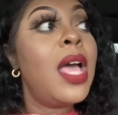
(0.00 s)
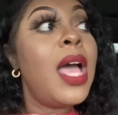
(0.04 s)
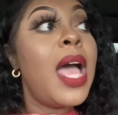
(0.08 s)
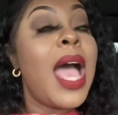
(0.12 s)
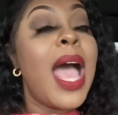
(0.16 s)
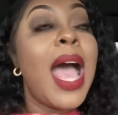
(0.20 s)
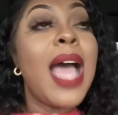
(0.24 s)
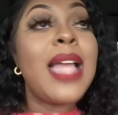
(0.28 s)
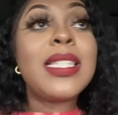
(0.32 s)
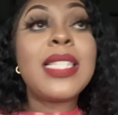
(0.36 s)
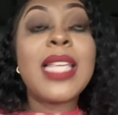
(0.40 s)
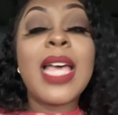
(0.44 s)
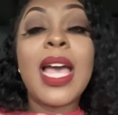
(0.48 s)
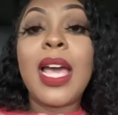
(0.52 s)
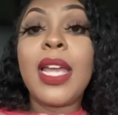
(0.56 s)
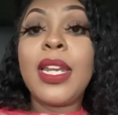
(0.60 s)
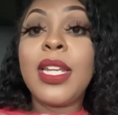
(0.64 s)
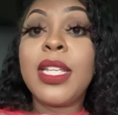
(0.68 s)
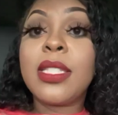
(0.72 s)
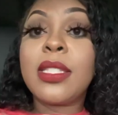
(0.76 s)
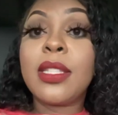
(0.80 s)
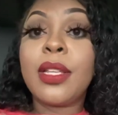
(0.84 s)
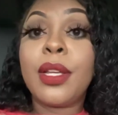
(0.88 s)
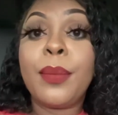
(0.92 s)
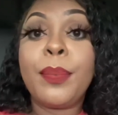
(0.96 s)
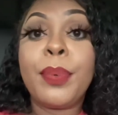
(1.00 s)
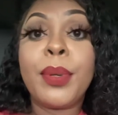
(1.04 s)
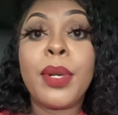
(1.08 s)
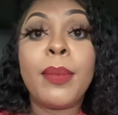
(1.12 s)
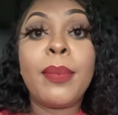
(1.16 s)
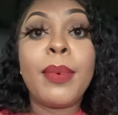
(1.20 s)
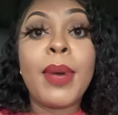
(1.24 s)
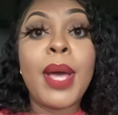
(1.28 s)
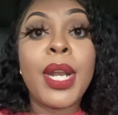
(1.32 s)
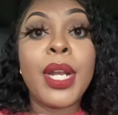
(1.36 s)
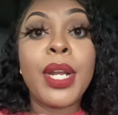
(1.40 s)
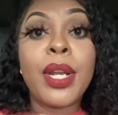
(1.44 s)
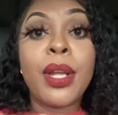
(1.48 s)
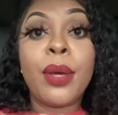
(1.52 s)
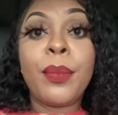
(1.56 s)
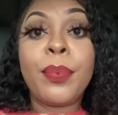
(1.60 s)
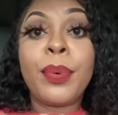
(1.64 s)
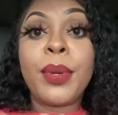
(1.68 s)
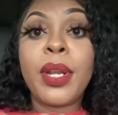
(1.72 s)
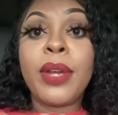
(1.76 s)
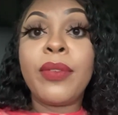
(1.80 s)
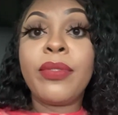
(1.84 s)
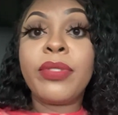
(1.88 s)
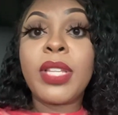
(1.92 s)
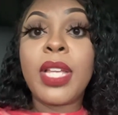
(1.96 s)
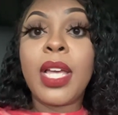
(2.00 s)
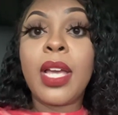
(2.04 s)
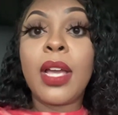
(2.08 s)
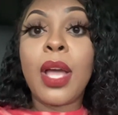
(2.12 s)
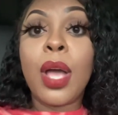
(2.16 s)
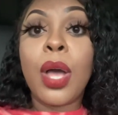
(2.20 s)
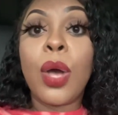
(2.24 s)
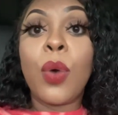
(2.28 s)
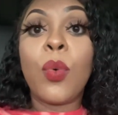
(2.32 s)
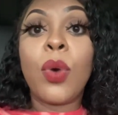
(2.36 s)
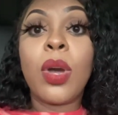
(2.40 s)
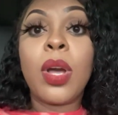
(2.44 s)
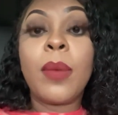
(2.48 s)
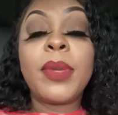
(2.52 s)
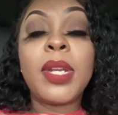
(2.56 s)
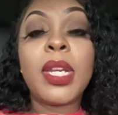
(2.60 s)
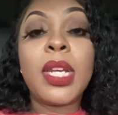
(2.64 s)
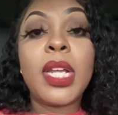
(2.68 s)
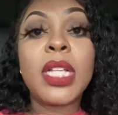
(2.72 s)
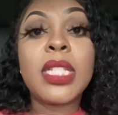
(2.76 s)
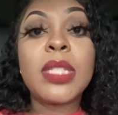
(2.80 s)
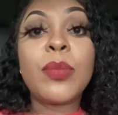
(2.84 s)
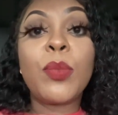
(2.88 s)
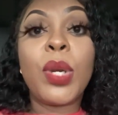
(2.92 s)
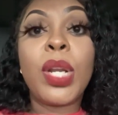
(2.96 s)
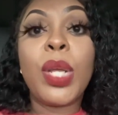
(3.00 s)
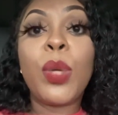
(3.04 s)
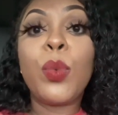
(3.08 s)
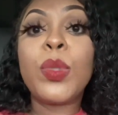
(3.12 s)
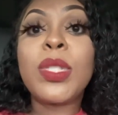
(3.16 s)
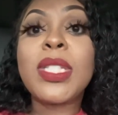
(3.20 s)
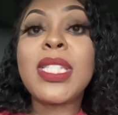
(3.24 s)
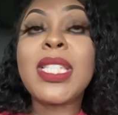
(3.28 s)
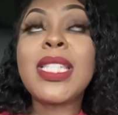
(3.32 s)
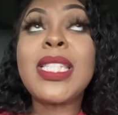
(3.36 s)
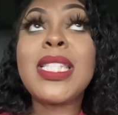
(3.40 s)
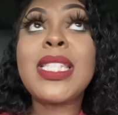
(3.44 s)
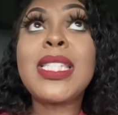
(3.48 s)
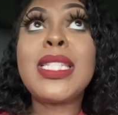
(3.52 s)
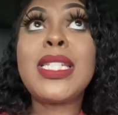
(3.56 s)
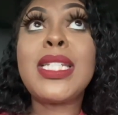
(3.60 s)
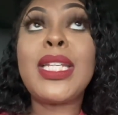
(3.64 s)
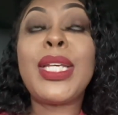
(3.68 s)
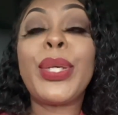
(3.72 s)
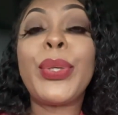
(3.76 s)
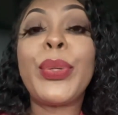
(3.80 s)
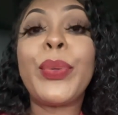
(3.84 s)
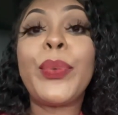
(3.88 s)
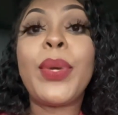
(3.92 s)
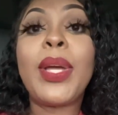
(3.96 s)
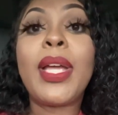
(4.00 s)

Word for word: I tied this up, put a bonnet on, put everything on, woke up the next morning, it was still